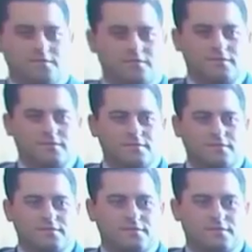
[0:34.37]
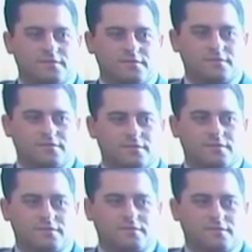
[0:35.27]

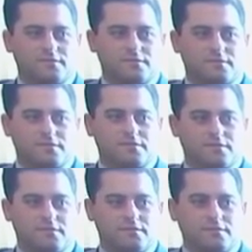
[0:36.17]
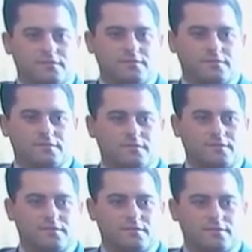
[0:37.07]

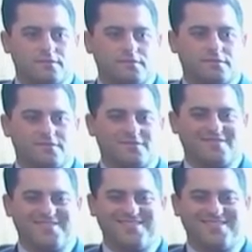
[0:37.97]
This person isn't speaking.